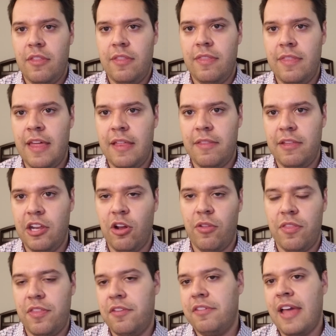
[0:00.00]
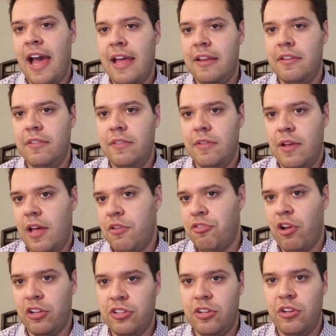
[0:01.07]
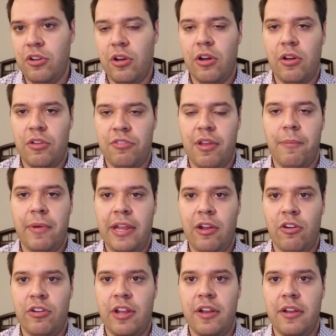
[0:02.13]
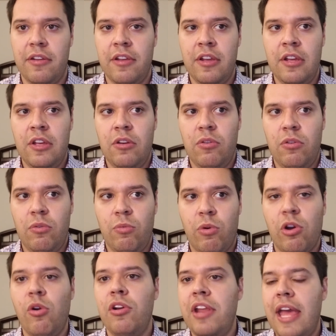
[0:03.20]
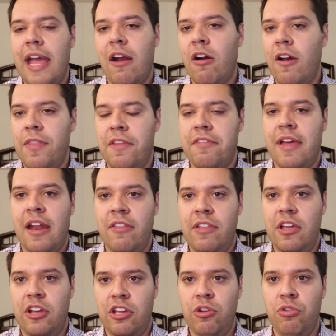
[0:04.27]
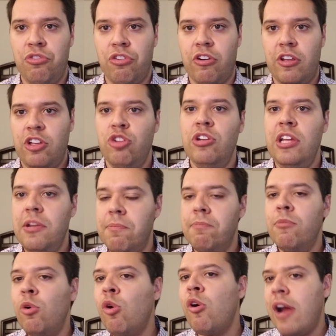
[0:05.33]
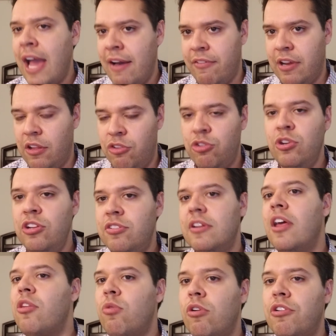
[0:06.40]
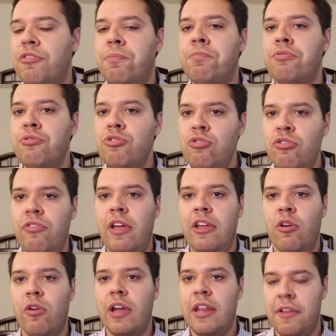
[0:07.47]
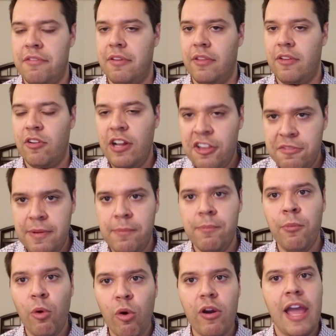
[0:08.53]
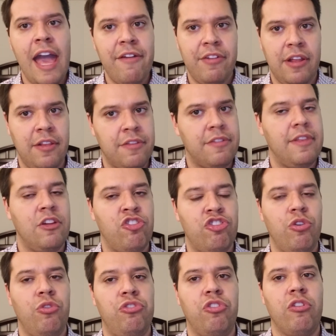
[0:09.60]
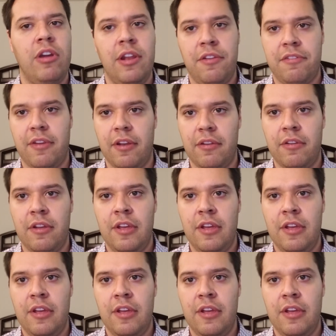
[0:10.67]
that this guy assaulted somebody or didn't, we're going to err on the side of the accuser. You need more evidence. You need to, in other words, prove that you're innocent. There needs to be more evidence that shows you're innocent